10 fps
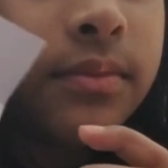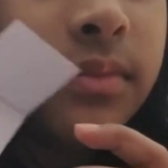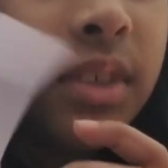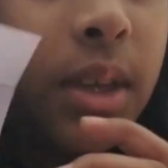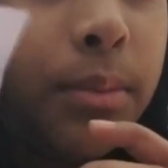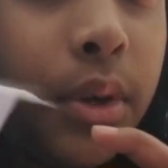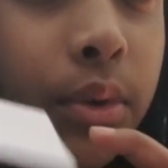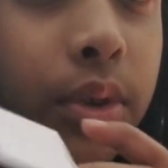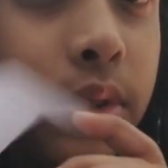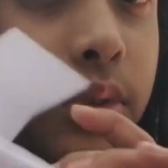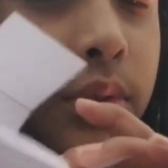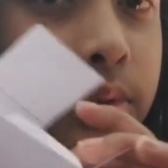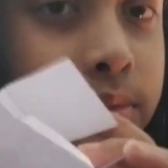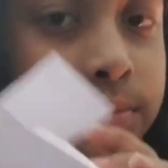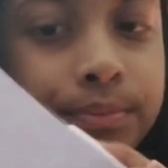they both
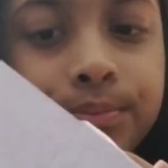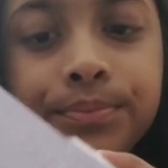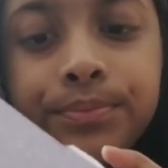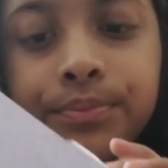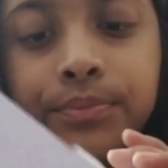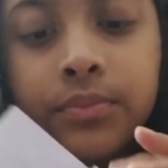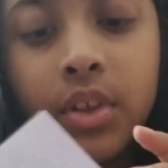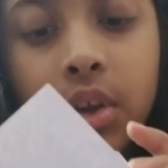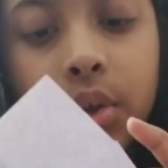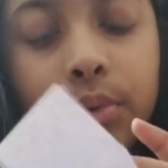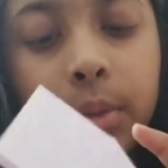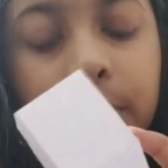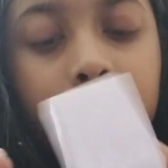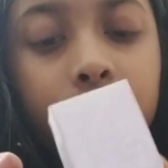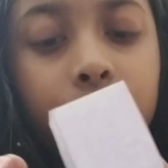will
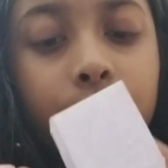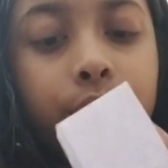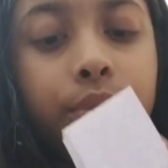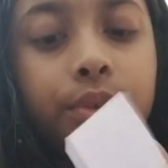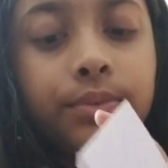be glued